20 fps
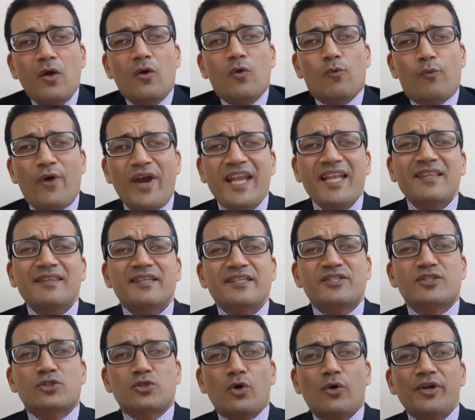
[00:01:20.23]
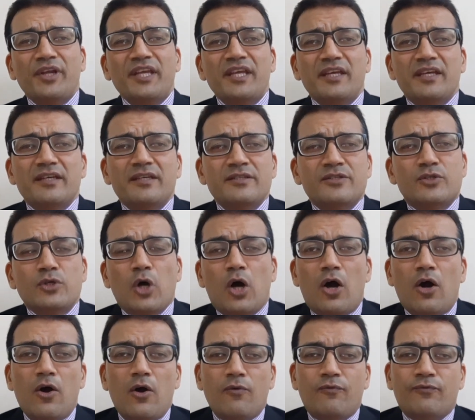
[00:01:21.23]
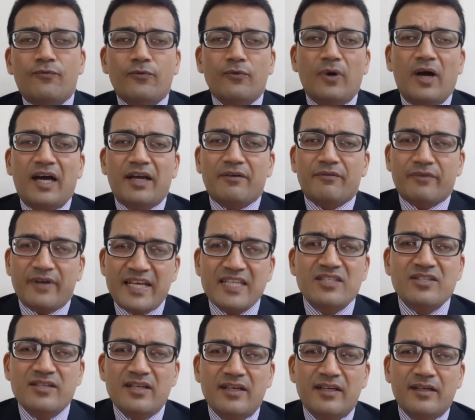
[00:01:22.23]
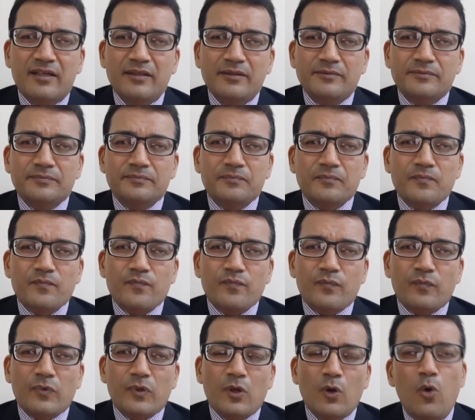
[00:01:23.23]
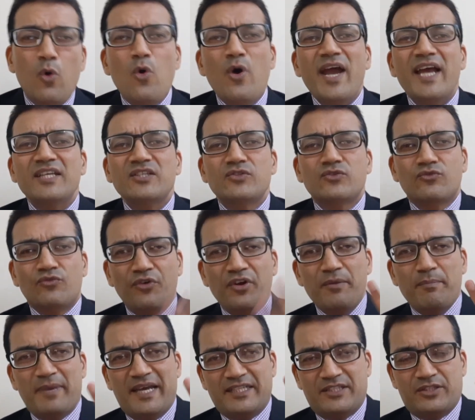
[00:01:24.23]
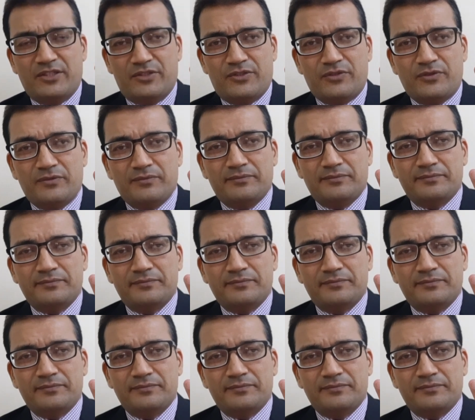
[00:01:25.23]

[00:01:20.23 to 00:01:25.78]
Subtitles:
Well, the story is of a wrestler who has three matches.